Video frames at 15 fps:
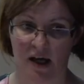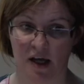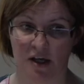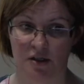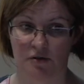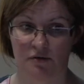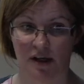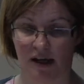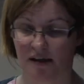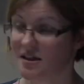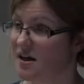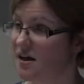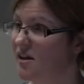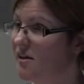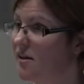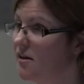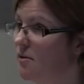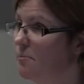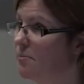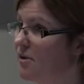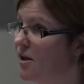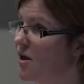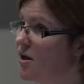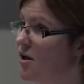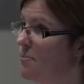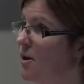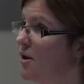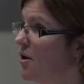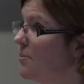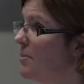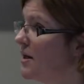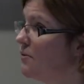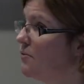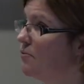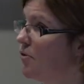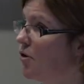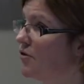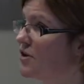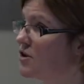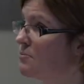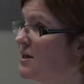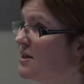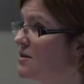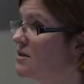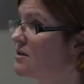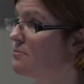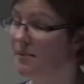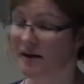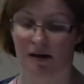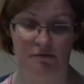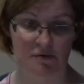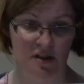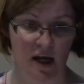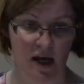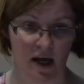you get a little blurb about what this piece is about,